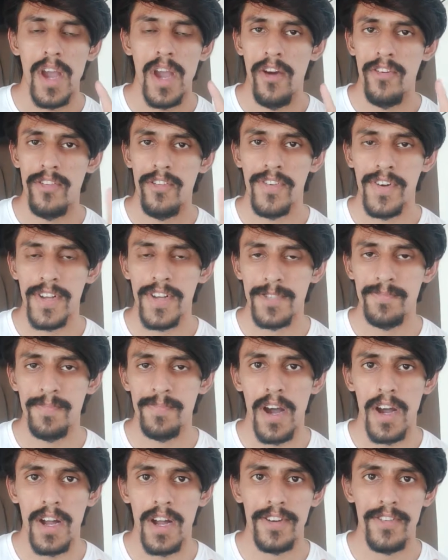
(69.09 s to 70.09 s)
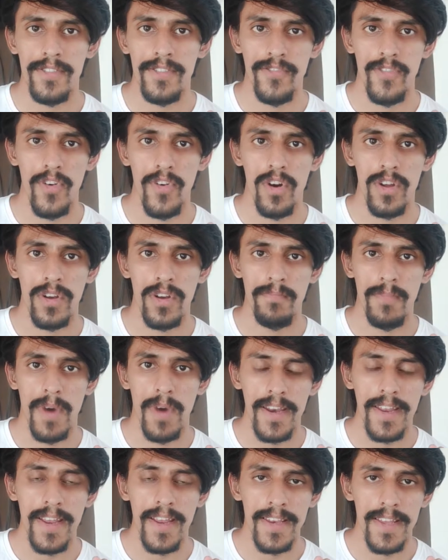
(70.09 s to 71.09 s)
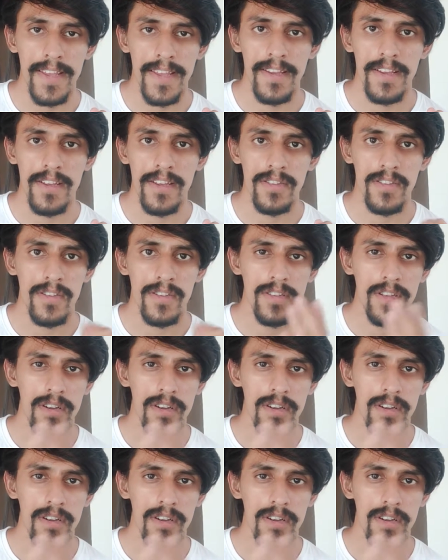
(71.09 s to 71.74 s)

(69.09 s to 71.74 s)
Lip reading: our first part for marketing,